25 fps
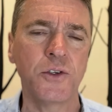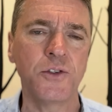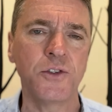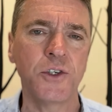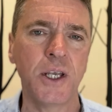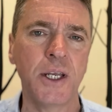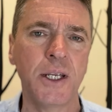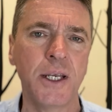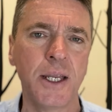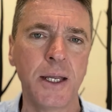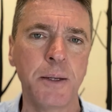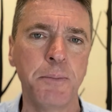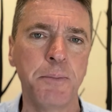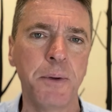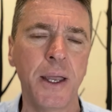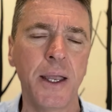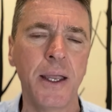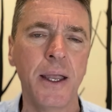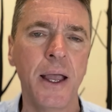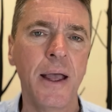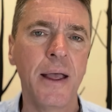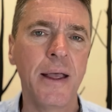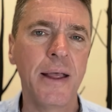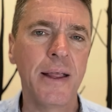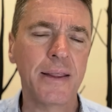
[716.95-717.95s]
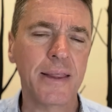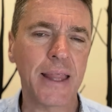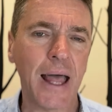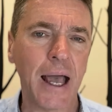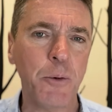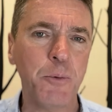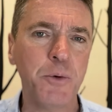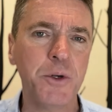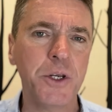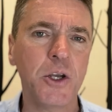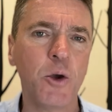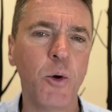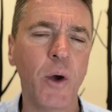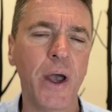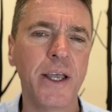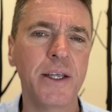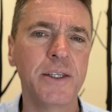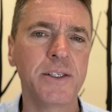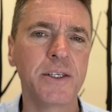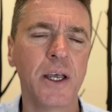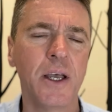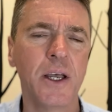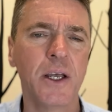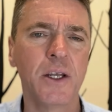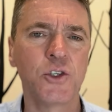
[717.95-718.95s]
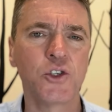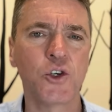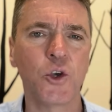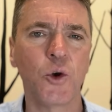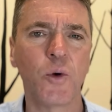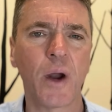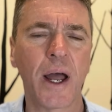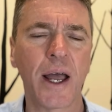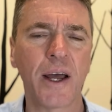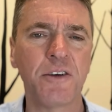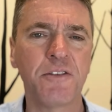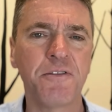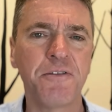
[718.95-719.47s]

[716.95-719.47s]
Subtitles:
GDP, that would equate to around